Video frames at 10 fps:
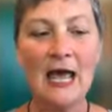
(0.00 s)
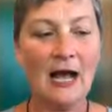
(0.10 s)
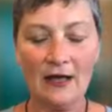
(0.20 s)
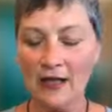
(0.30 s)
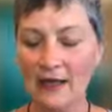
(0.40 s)

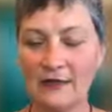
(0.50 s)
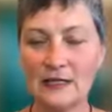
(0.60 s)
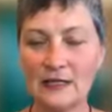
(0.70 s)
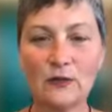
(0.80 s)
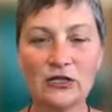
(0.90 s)
And
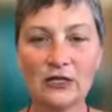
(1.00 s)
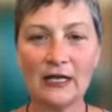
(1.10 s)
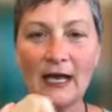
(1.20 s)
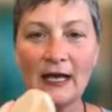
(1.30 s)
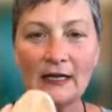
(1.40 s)
this one actually
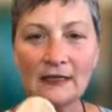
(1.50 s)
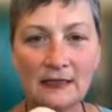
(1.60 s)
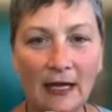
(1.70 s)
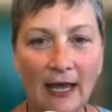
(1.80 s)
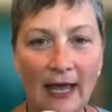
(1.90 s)
has
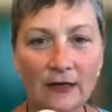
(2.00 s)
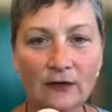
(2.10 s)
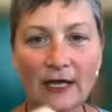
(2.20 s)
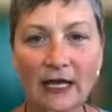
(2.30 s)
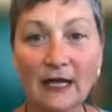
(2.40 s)
a handle
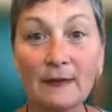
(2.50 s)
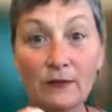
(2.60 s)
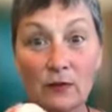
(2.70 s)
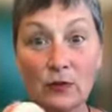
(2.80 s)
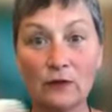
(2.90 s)
that can be
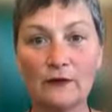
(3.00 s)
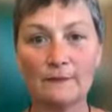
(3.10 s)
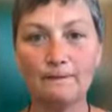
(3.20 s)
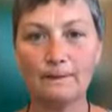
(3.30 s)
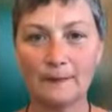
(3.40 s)
removed.
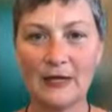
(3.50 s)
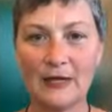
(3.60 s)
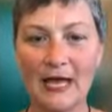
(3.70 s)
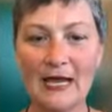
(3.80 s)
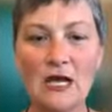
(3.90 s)

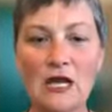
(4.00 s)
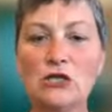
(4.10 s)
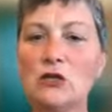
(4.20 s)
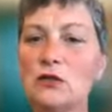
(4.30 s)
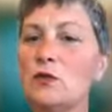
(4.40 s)
Okay,
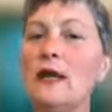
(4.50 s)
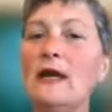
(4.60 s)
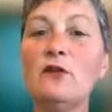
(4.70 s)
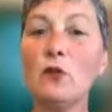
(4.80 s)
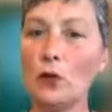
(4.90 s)
so it's
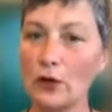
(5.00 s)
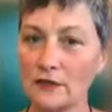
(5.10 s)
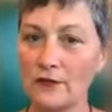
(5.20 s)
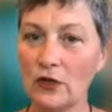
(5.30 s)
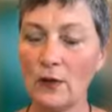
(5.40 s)
whatever works
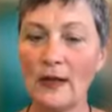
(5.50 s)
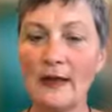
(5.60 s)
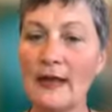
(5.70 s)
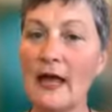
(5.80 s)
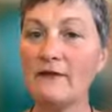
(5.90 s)
for you. I
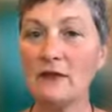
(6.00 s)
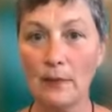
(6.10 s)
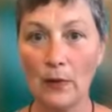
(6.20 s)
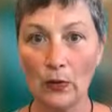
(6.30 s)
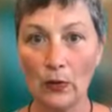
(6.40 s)
like having
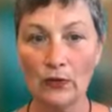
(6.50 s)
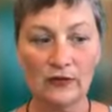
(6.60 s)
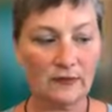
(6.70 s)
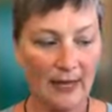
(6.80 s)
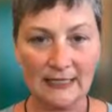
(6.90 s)
both
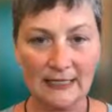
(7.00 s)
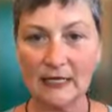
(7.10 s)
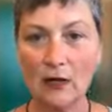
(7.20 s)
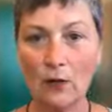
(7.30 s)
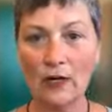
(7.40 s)
depending
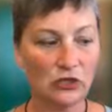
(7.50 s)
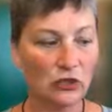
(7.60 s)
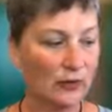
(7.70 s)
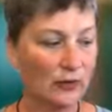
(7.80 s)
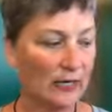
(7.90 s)
on what I'm
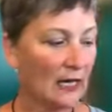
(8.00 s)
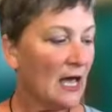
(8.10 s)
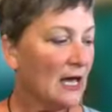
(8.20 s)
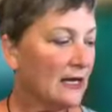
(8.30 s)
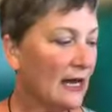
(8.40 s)
doing.
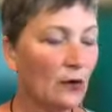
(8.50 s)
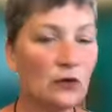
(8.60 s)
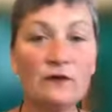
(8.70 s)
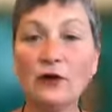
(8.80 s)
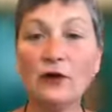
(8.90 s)
Now,
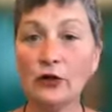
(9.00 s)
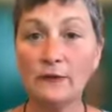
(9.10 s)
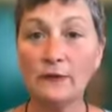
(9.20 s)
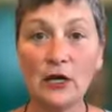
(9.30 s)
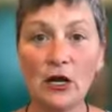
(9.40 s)
you've heard
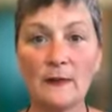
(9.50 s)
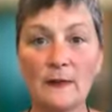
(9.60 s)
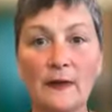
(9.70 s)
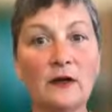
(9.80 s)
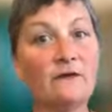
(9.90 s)
me talk
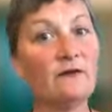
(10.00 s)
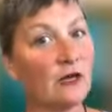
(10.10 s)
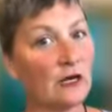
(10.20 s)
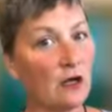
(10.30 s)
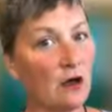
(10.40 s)
about, if you've
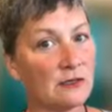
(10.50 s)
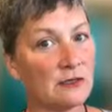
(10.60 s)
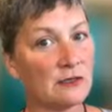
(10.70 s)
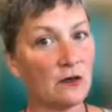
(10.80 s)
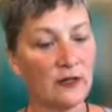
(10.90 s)
done a
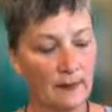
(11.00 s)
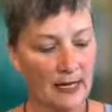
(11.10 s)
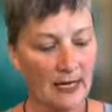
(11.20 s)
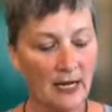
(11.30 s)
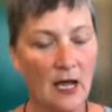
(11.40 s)
consult with
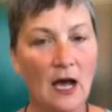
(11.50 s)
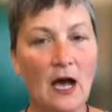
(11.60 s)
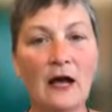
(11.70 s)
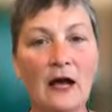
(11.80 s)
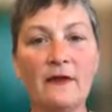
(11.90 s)
me,
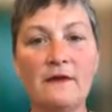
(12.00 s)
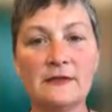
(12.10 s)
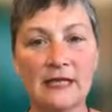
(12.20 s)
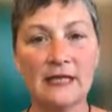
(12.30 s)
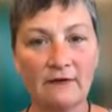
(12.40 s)
the
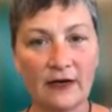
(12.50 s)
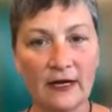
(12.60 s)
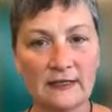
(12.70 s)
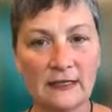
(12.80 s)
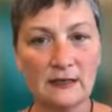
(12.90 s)
St.
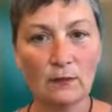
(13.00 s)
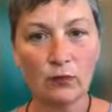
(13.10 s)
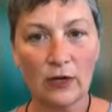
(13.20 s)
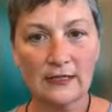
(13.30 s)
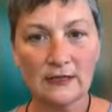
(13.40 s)
Francis
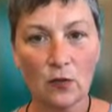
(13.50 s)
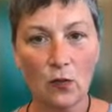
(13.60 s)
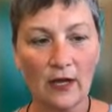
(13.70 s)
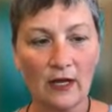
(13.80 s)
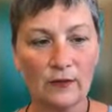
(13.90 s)
breast
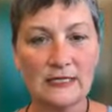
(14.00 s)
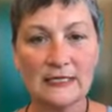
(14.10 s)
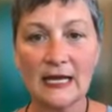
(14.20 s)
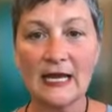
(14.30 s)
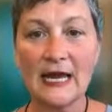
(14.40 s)
oil, which is
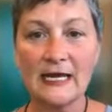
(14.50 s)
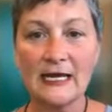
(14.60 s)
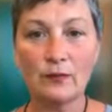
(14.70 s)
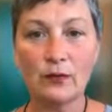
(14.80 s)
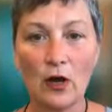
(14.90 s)
a
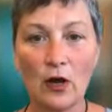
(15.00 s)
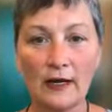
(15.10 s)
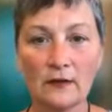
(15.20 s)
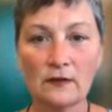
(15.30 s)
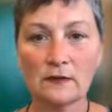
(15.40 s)
Canadian
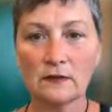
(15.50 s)
product